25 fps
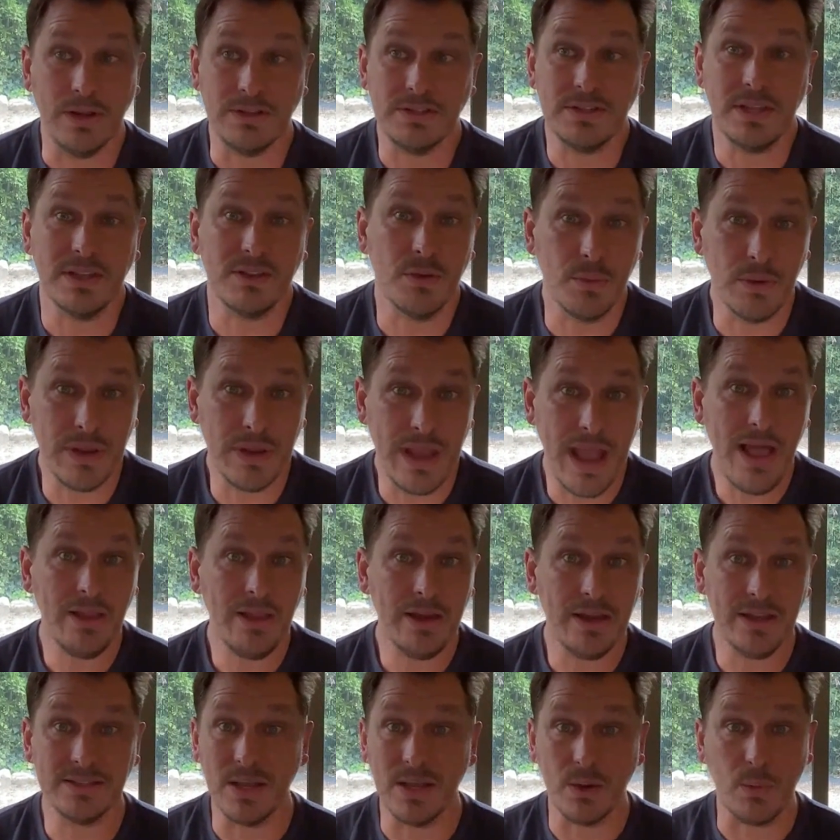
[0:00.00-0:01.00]
So like the
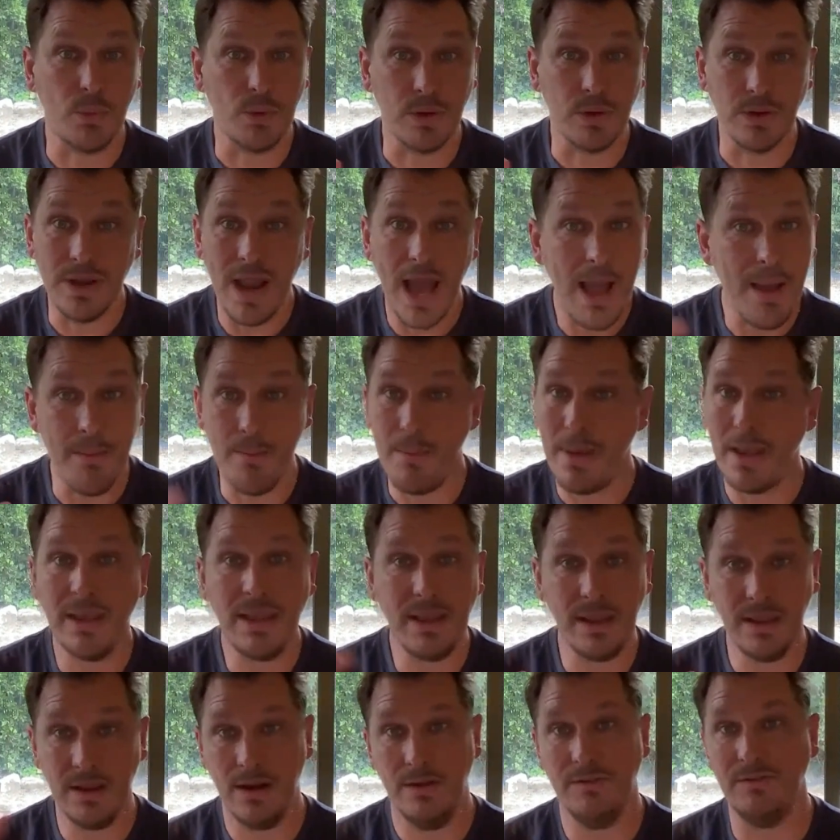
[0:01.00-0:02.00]
reality is like we're not
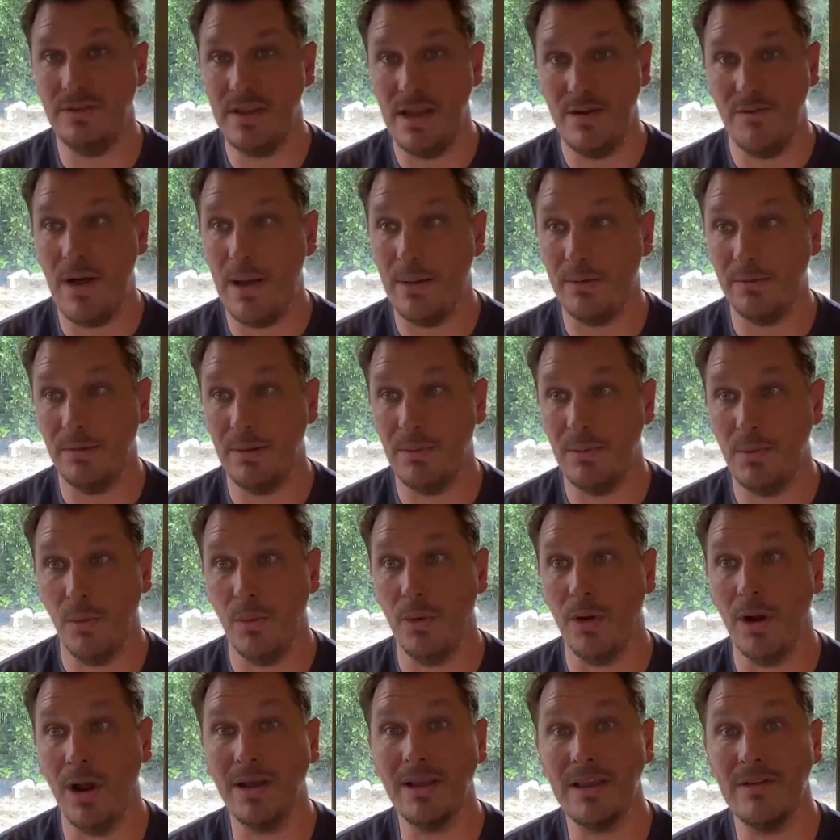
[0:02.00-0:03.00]
making enough DevOps people.
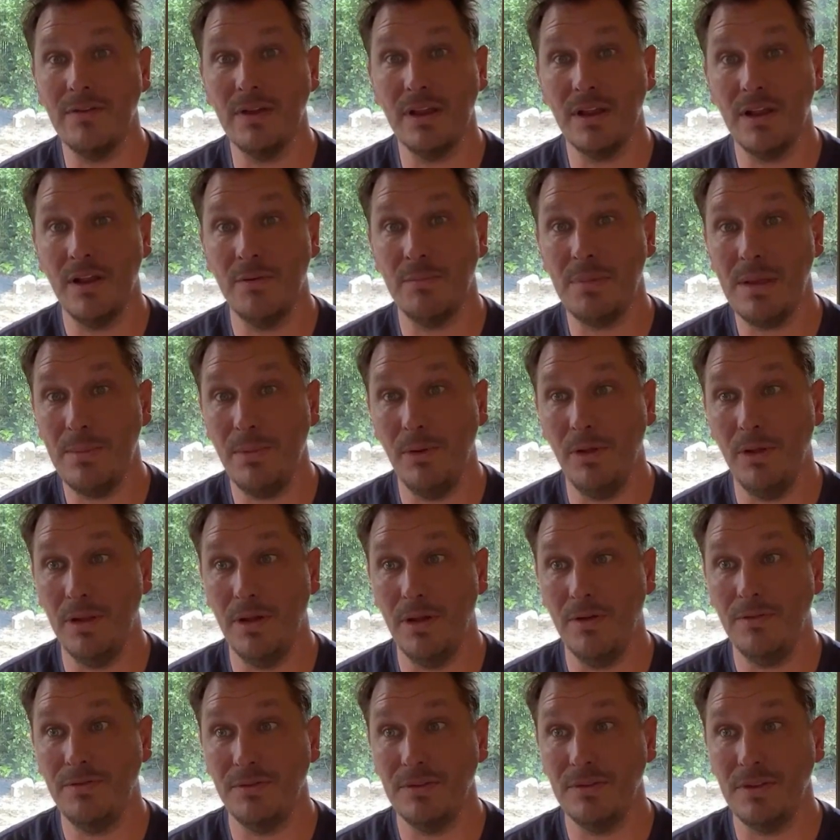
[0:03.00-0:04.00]
We're not giving people
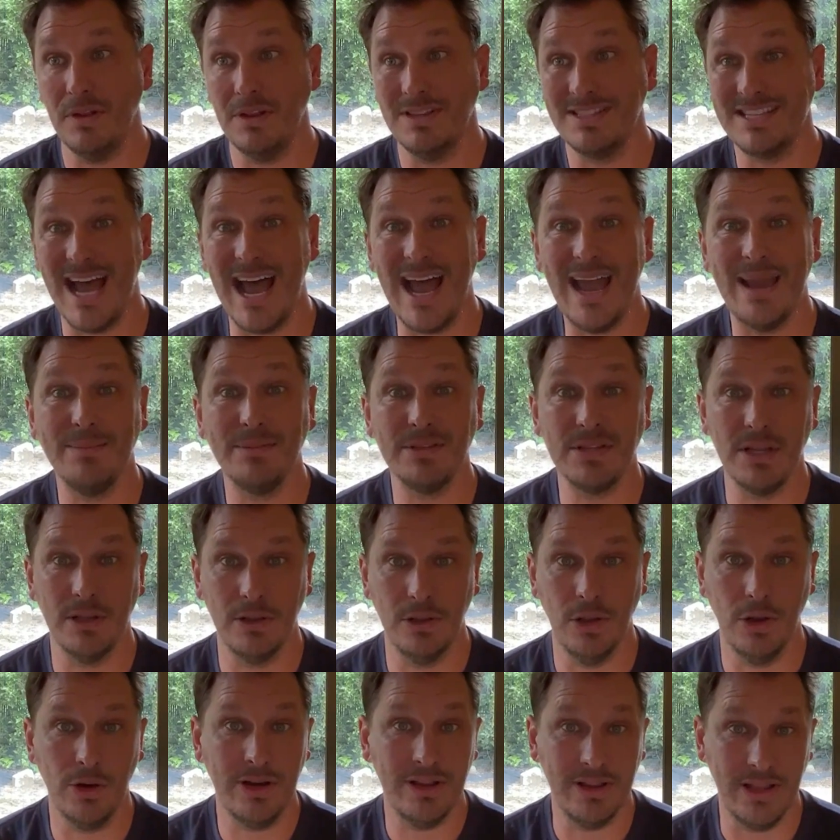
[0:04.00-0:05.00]
enough time to
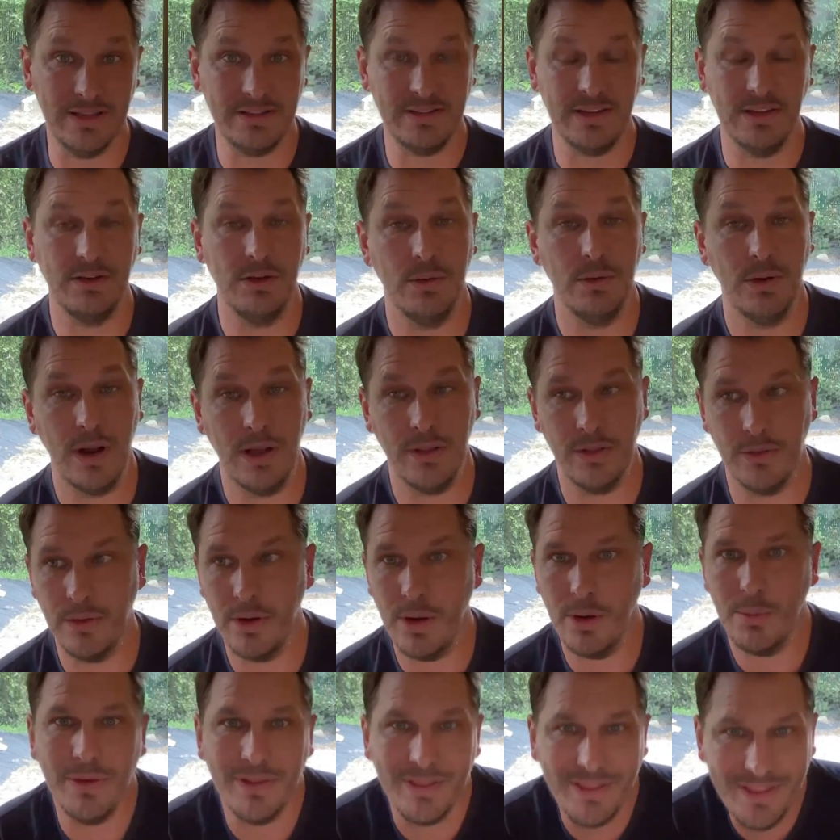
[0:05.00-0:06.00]
learn unless they do it on their
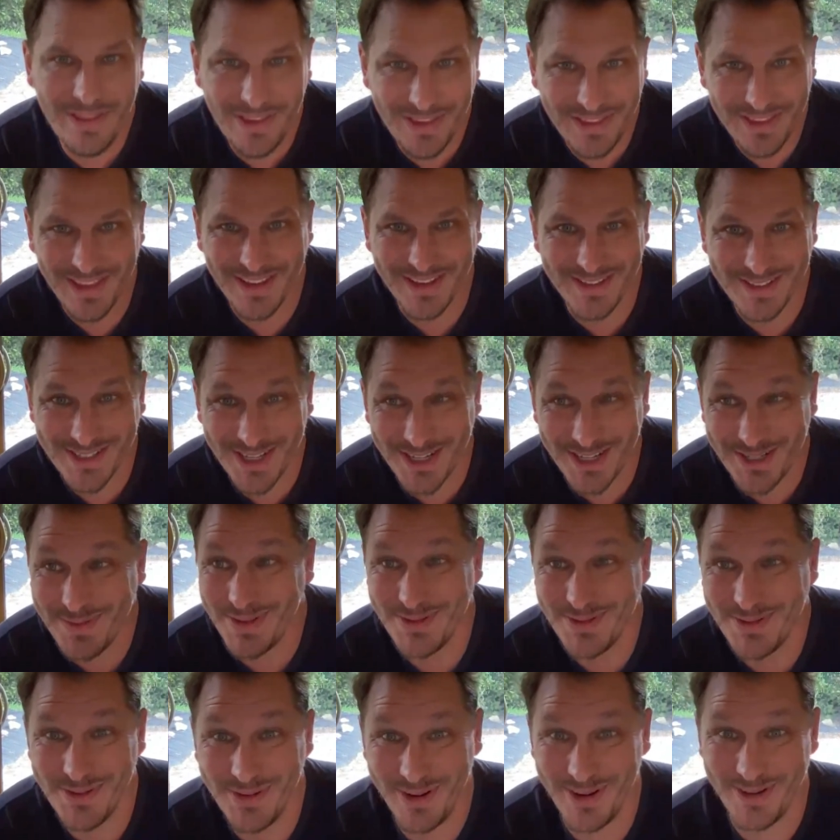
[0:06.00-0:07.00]
own. But the thing that sucks about
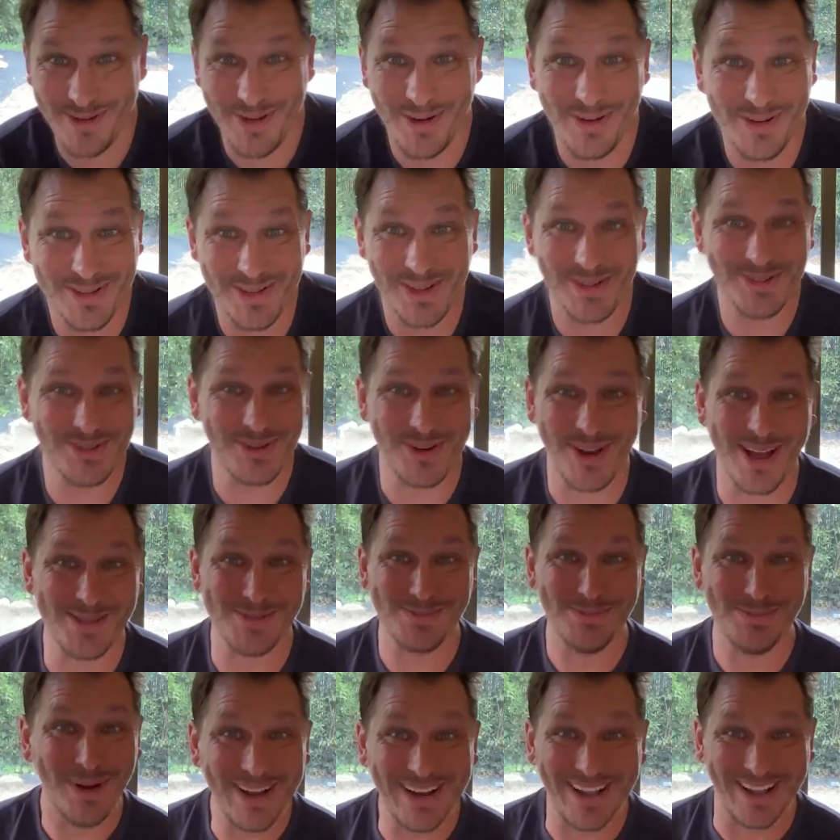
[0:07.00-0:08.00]
doing it on your own is also cost
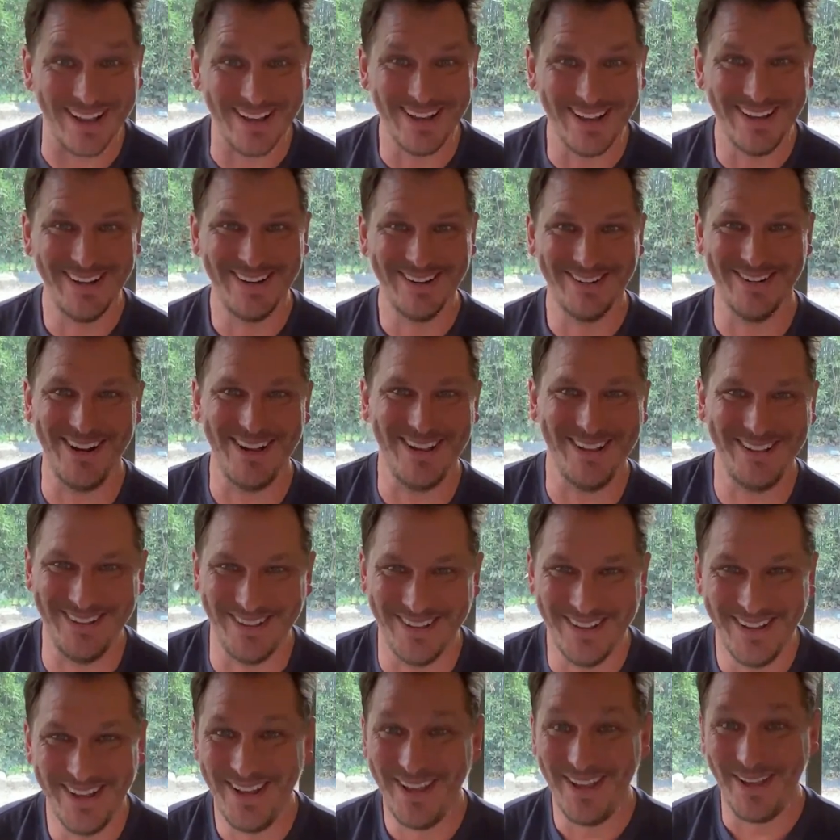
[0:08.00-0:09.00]
money, right?
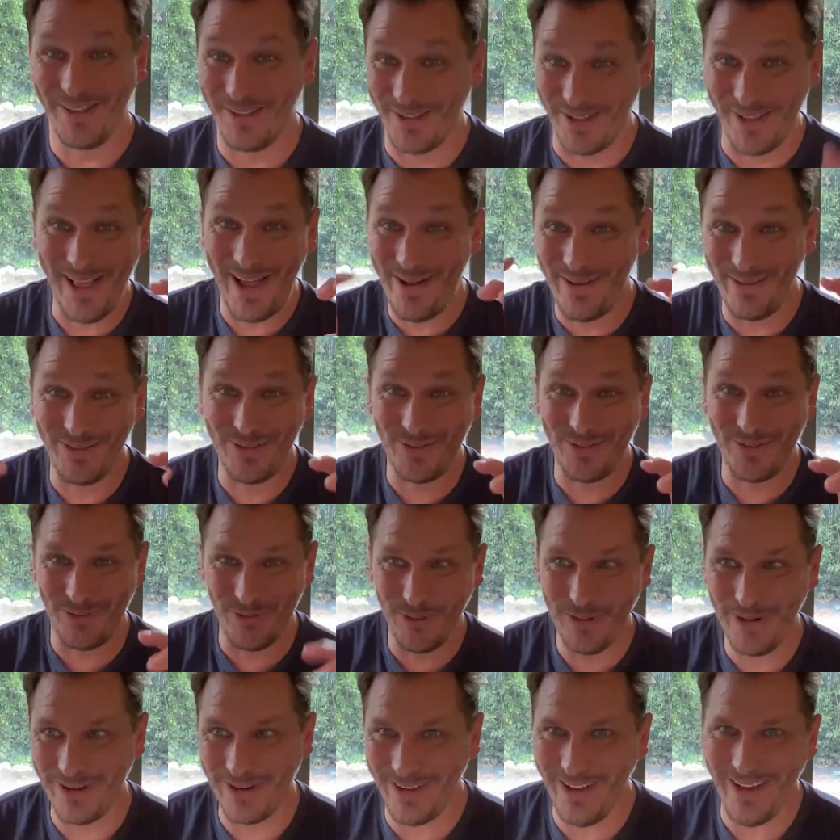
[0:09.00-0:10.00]
The cloud's free.